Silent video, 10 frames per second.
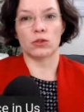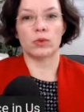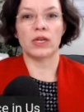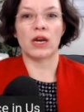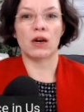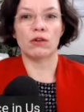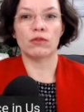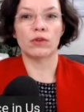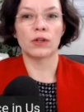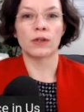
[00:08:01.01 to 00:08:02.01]
we
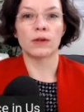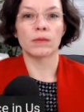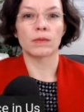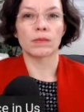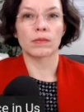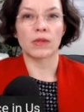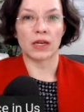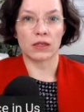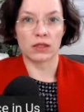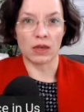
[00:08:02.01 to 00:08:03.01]
have
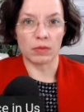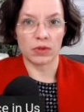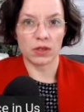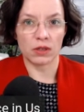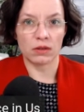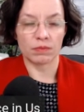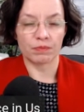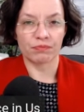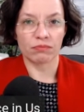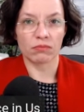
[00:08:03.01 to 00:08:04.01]
accepted
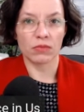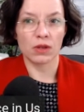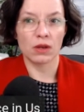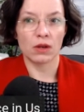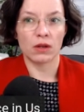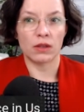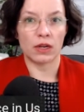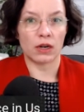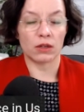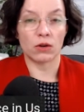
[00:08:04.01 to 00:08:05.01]

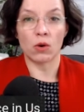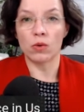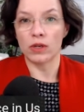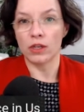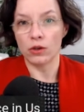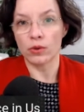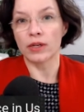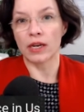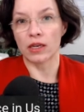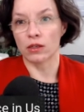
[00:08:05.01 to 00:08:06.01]
that only you and
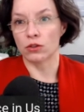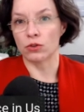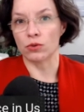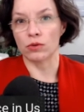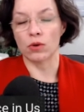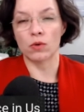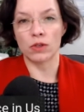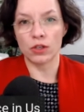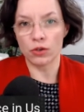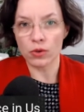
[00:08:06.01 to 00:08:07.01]
I can do. Only
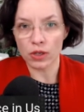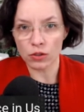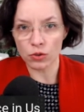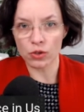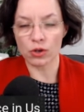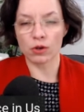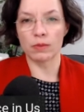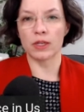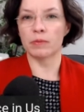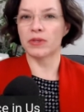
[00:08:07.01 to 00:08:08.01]
you can do your
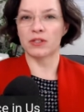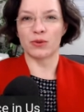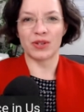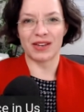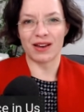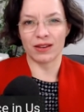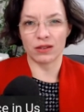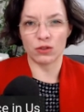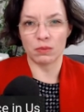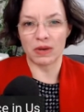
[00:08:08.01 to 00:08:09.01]
commitments, only I
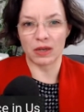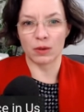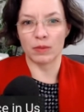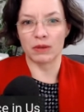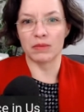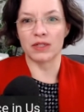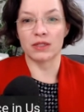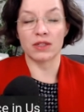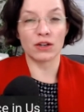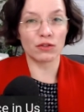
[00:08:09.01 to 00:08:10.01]
can do my commitments.
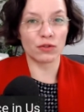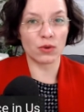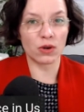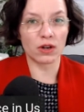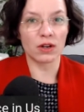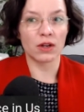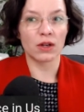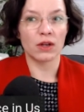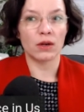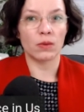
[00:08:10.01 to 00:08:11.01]
Therefore,
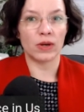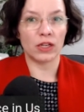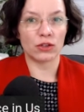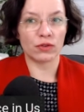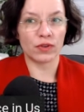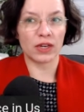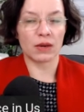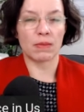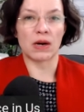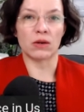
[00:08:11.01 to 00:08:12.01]
we need to think
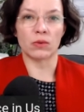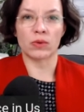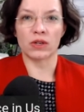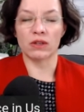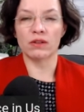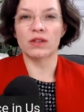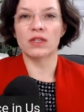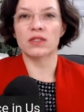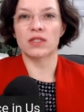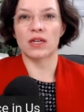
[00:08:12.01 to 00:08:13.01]
about what are the
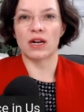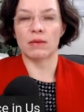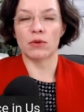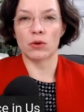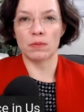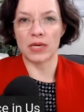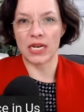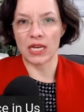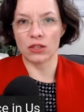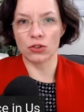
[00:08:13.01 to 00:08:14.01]
things that I'm
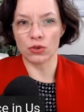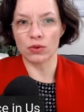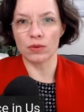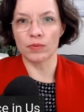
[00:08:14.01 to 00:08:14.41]
committing to